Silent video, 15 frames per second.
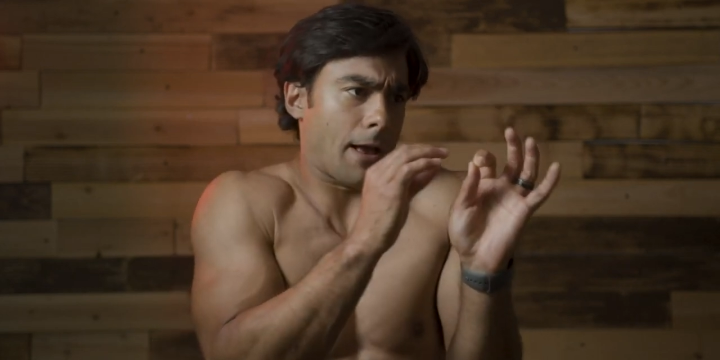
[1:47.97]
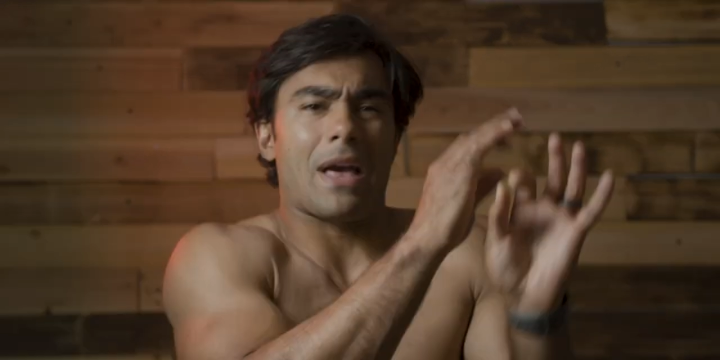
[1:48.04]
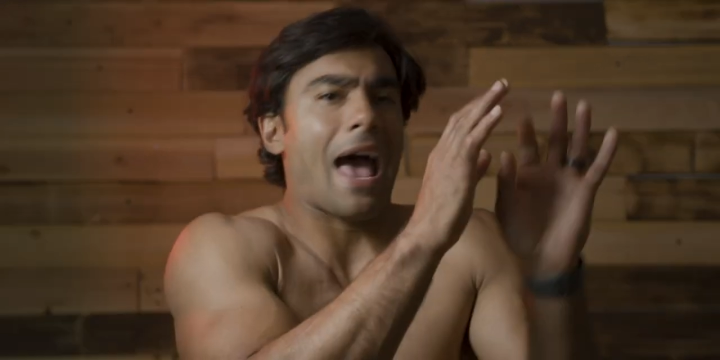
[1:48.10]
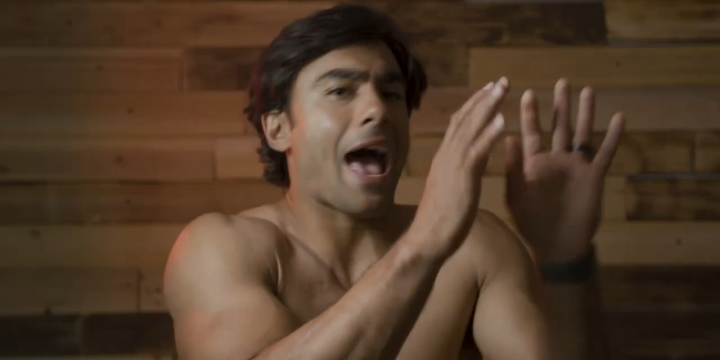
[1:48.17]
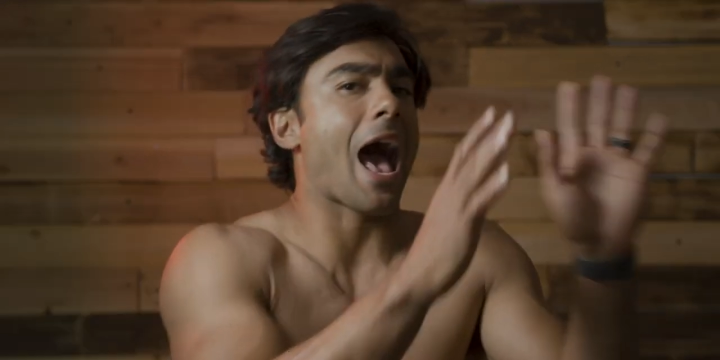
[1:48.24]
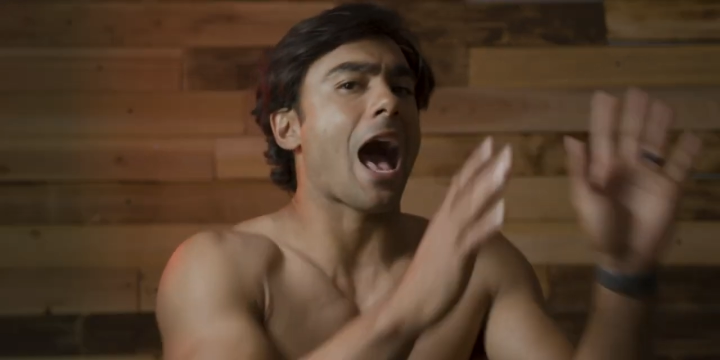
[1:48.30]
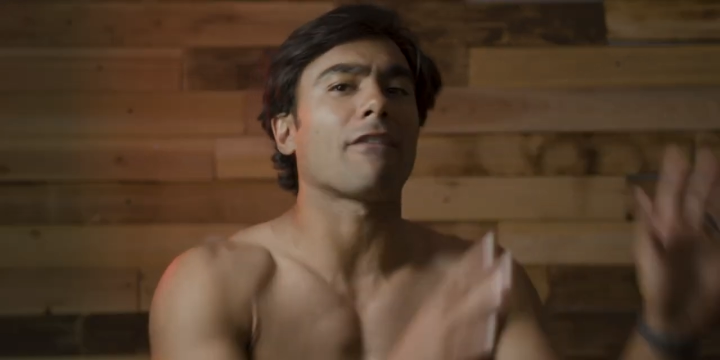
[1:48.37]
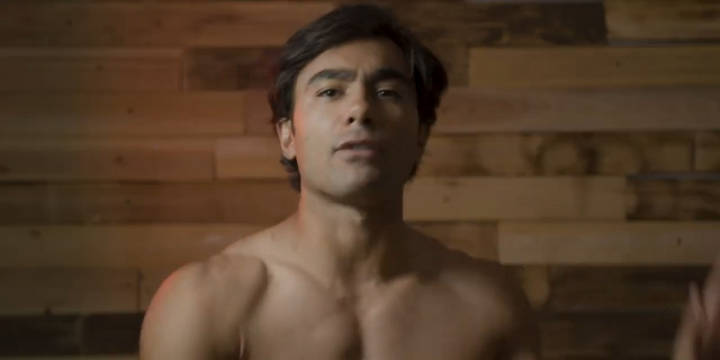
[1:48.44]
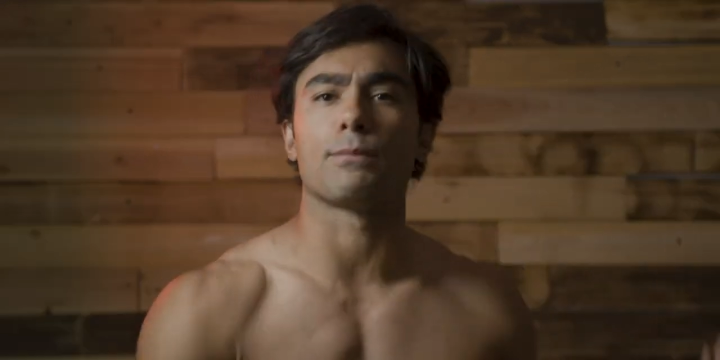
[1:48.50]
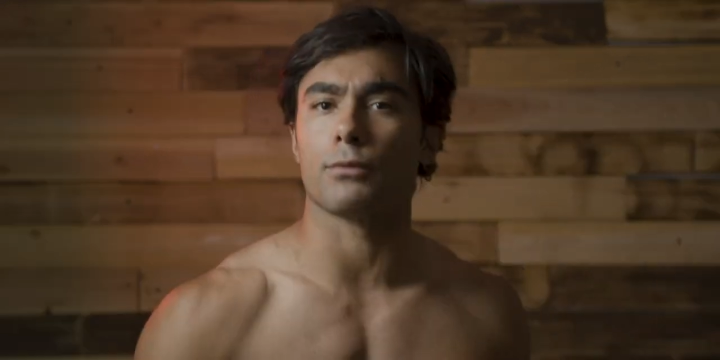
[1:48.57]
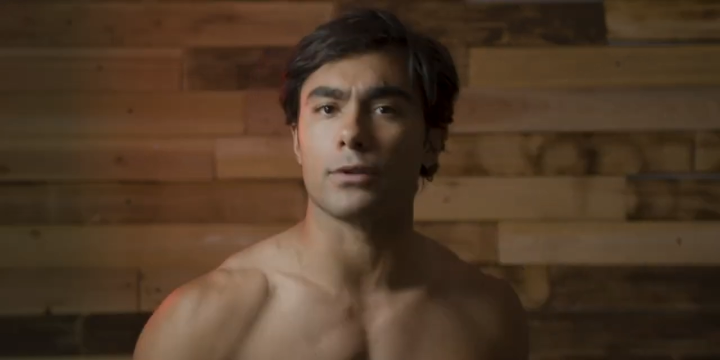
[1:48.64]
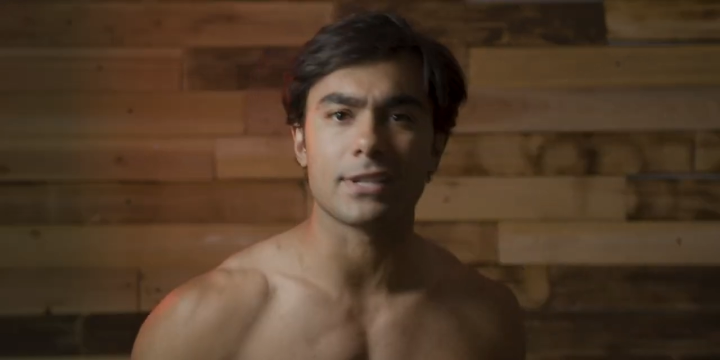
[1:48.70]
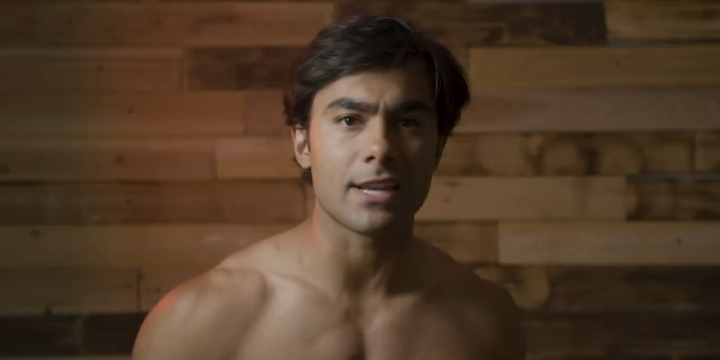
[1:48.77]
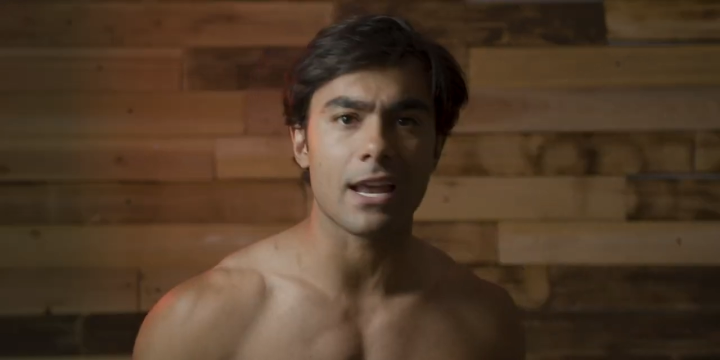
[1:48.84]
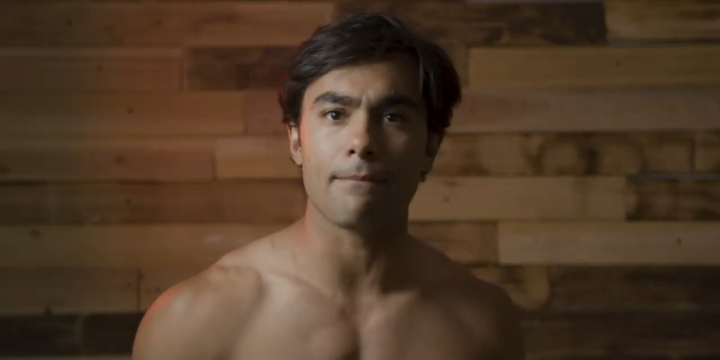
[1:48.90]
half a
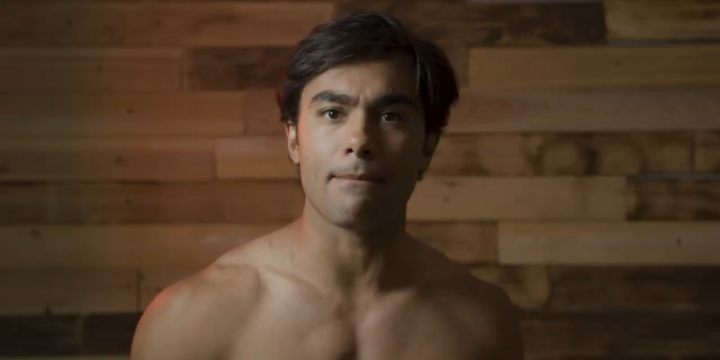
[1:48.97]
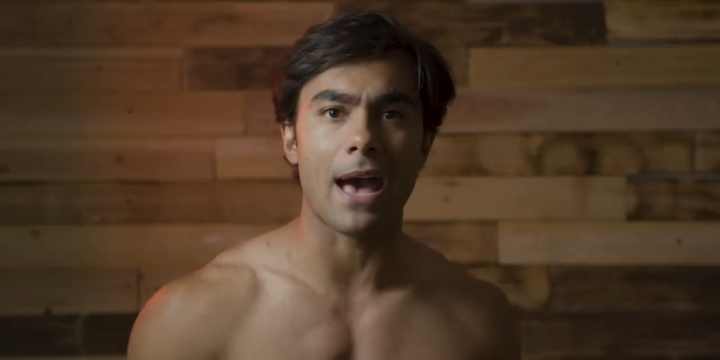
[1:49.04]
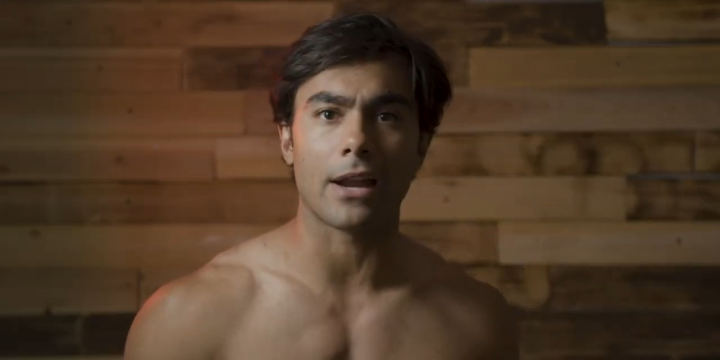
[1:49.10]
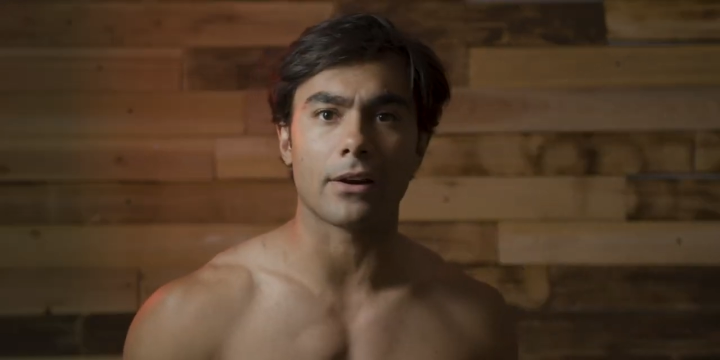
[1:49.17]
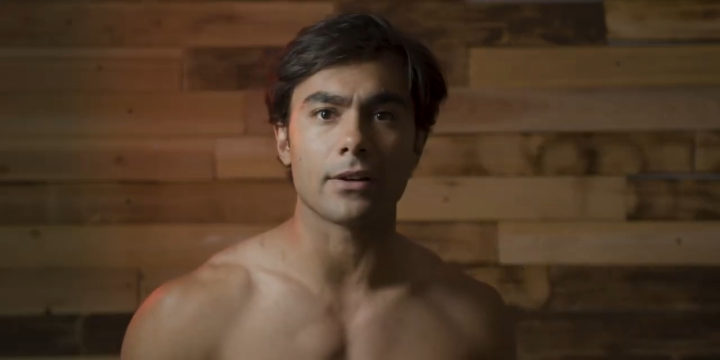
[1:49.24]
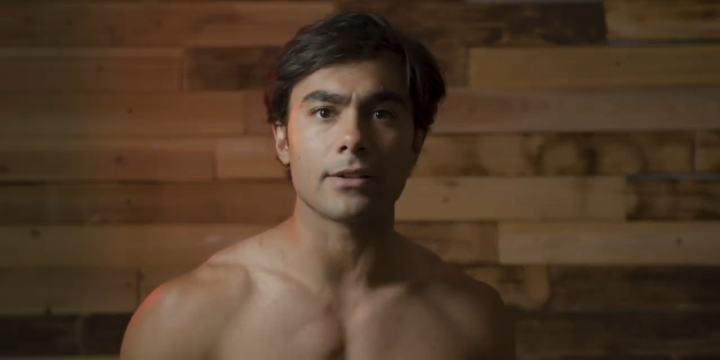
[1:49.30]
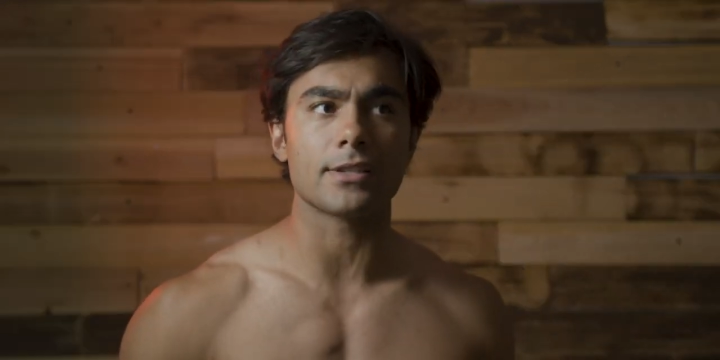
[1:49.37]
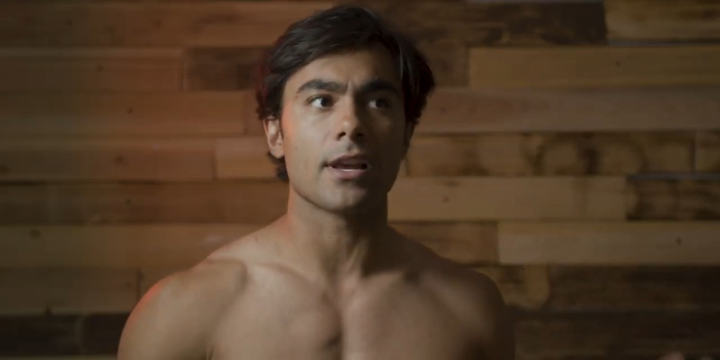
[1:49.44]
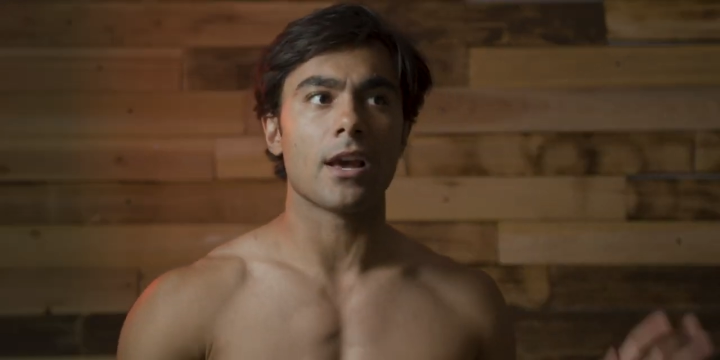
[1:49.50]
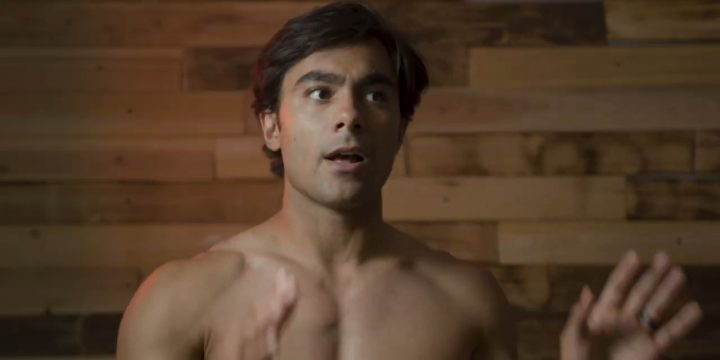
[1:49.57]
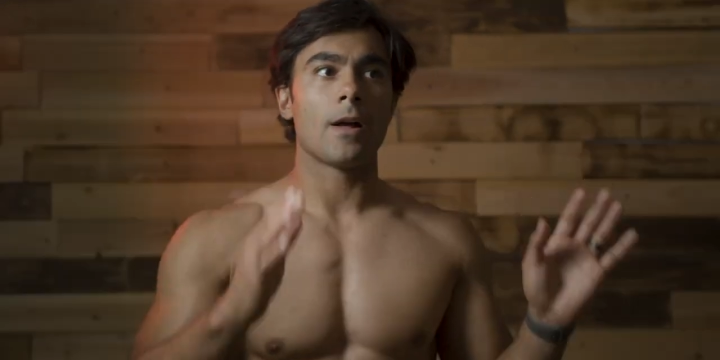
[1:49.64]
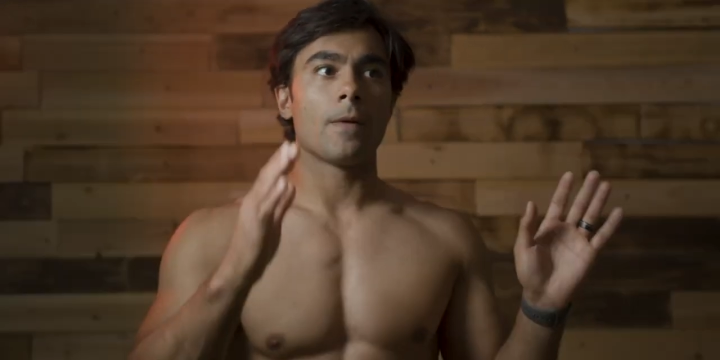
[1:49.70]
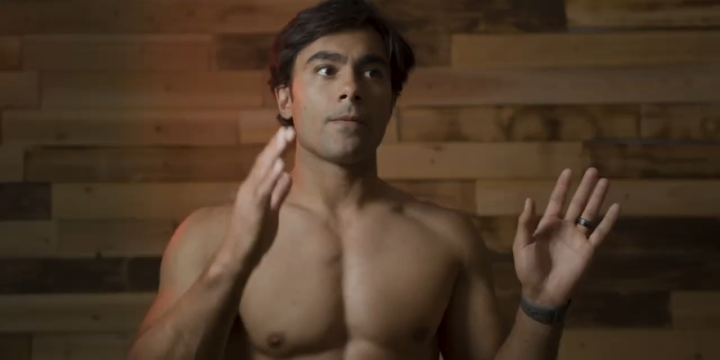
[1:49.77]
percent matters,